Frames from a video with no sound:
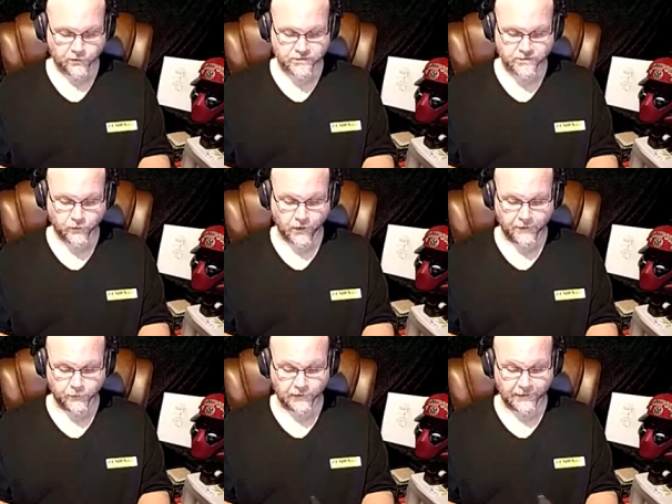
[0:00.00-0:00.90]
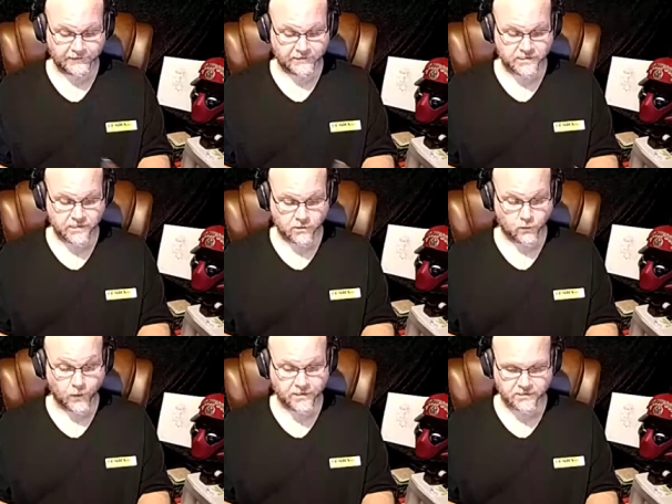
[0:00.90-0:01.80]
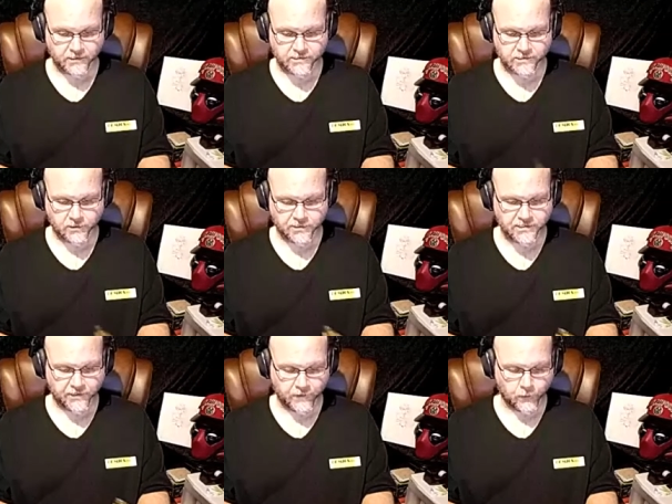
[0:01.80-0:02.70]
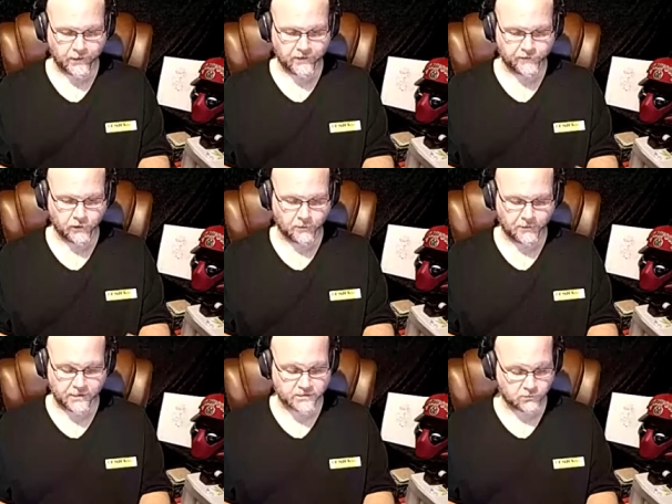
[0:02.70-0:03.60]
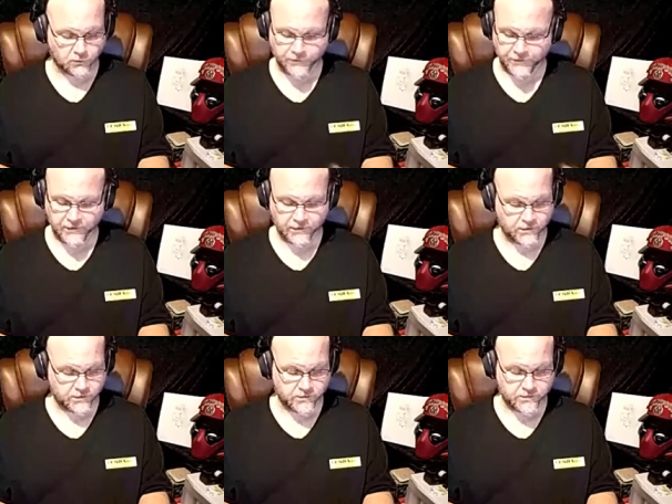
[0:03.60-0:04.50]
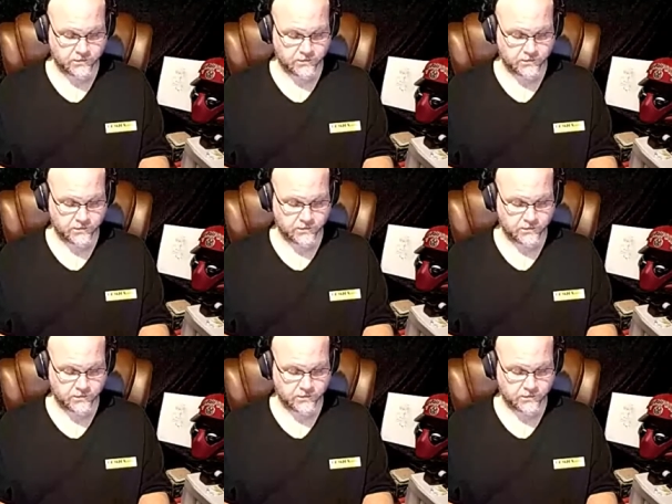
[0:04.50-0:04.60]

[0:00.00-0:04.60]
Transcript: So I would like to see the rest of that series done that way, if at all possible, but it is,